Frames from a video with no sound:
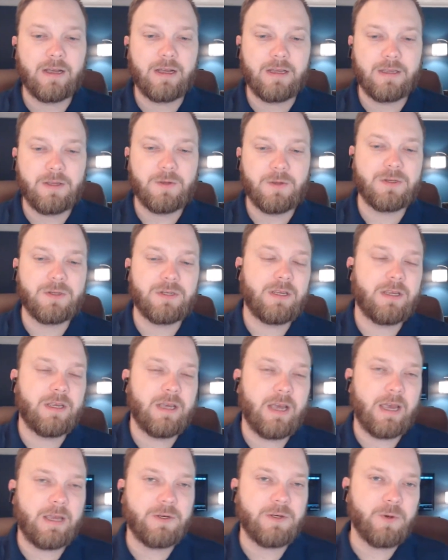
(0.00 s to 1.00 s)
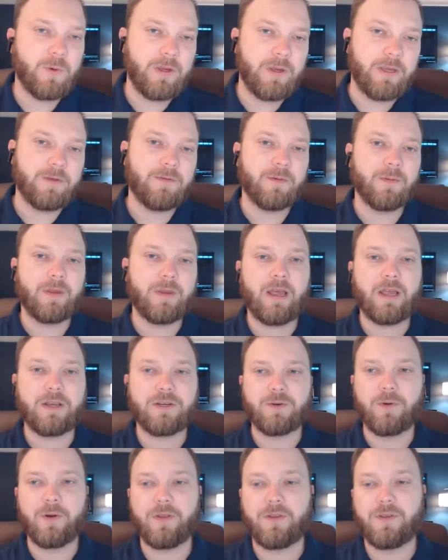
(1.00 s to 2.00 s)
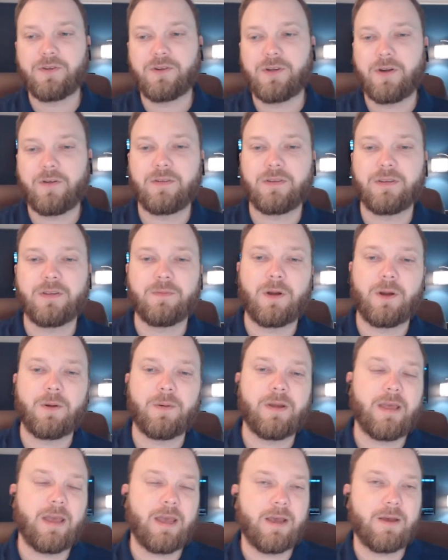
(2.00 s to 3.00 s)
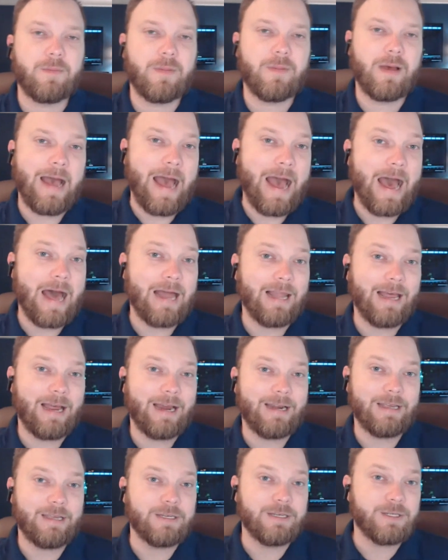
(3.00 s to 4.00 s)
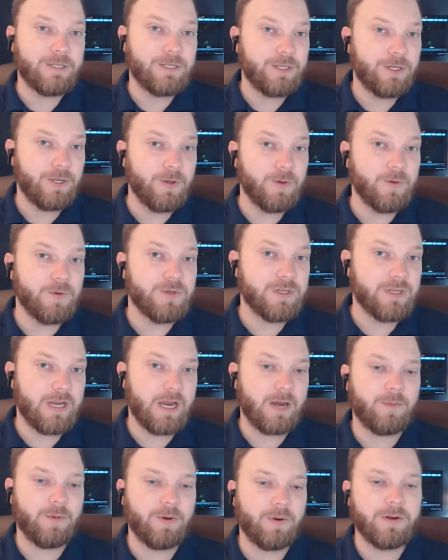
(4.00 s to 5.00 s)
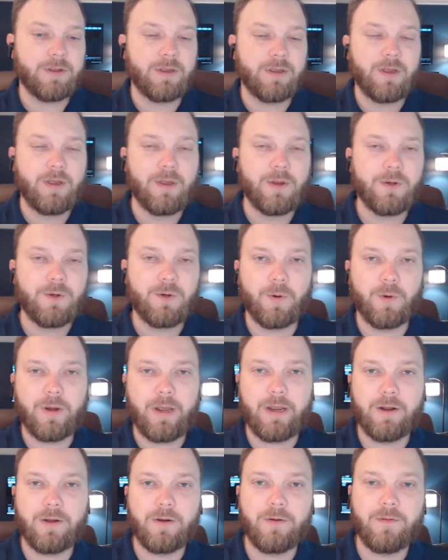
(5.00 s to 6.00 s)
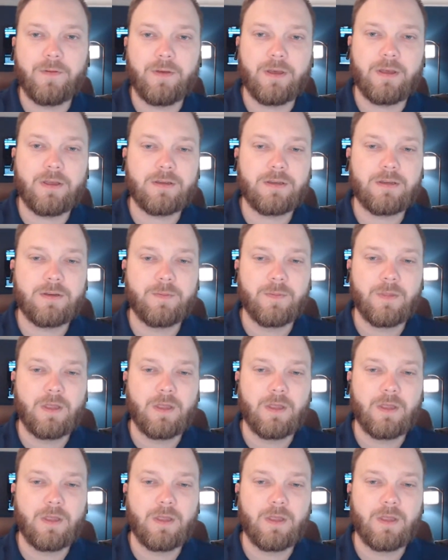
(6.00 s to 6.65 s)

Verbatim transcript: you see a tweet from the National Weather Service in Birmingham highlighting two separate tornado events.